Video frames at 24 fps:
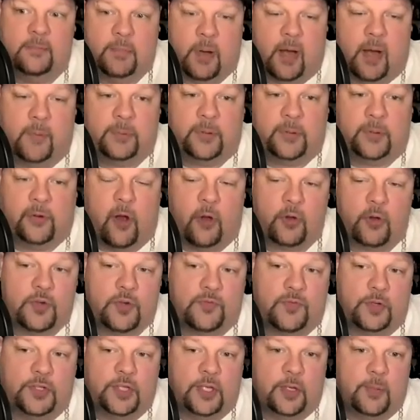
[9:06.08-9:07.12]
popular culture
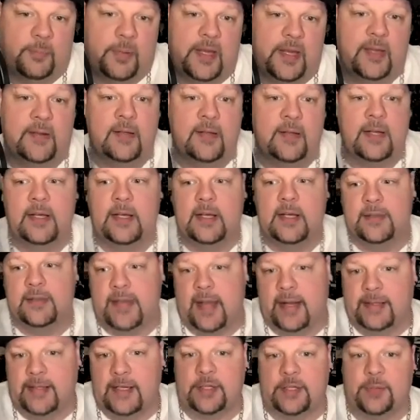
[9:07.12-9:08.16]
for a little bit,
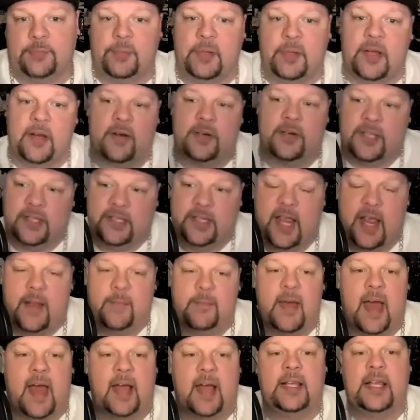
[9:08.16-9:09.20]
then disappeared, then came
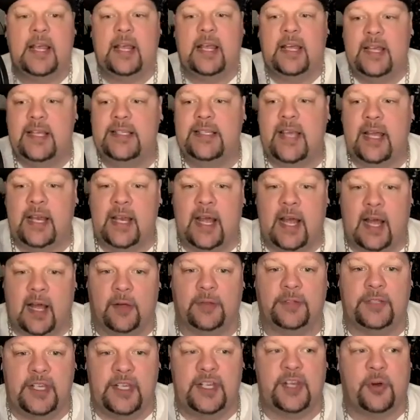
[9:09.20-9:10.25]
back, he's had a
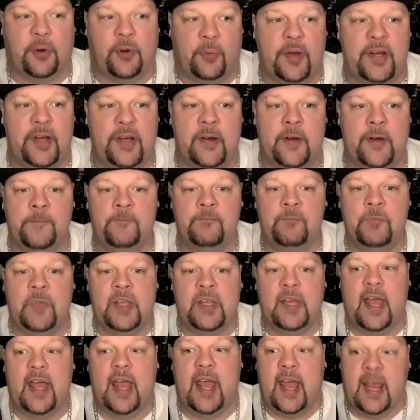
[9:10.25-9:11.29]
healthy career.
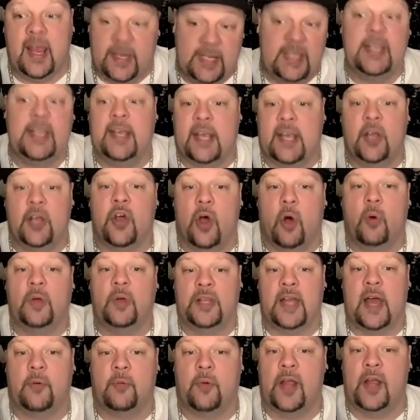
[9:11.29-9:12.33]
And he can go in
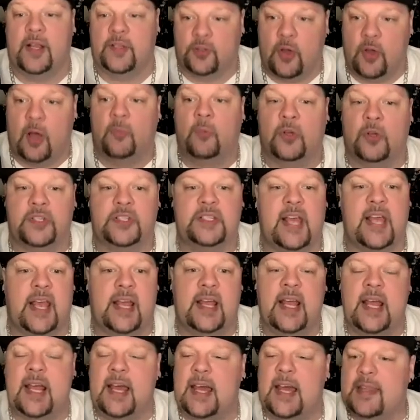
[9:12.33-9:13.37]
that ring. So I will say
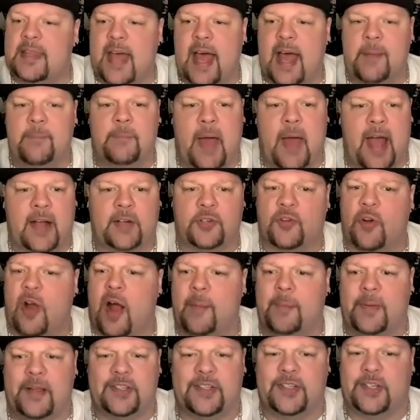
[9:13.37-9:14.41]
that
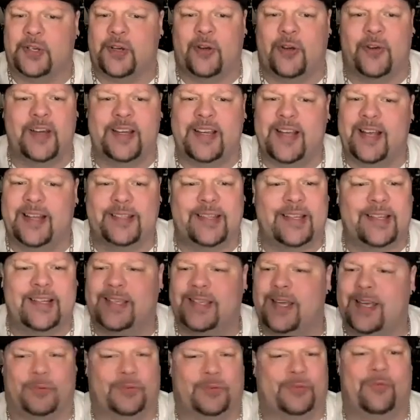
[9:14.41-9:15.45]
backdrop Inseguri kick that he
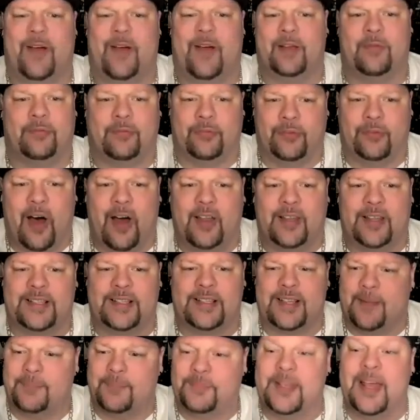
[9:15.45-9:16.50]
did was fucking flawless.
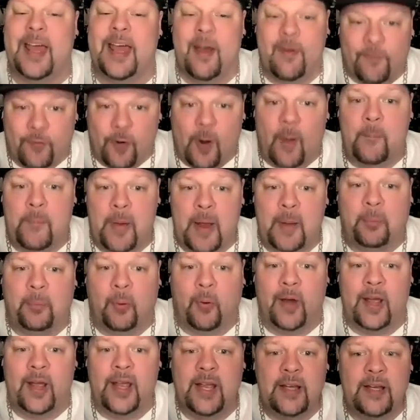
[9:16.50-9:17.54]
And for a big
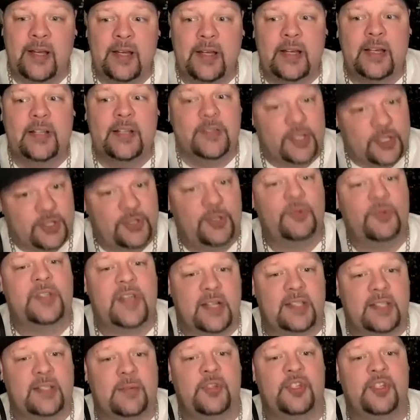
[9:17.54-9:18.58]
boy, this dude's
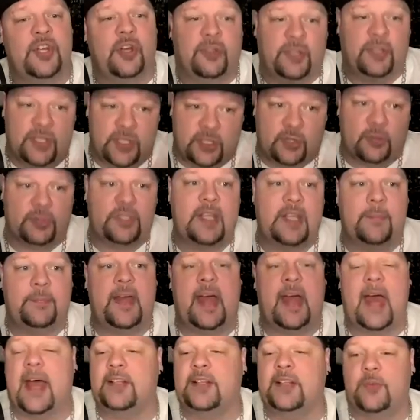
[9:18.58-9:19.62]
got some agility. So tip of the
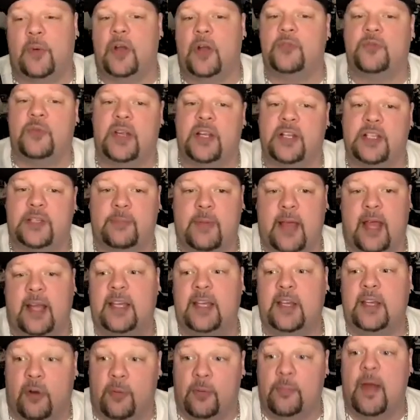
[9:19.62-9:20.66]
hat to Rodriguez, man. He
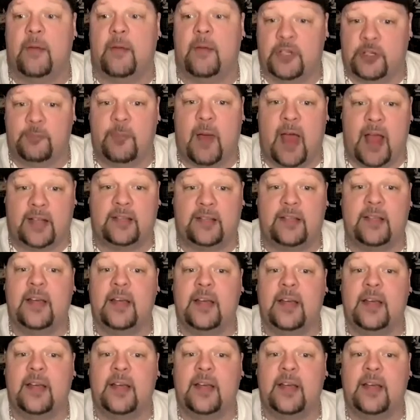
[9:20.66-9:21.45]
earned my respect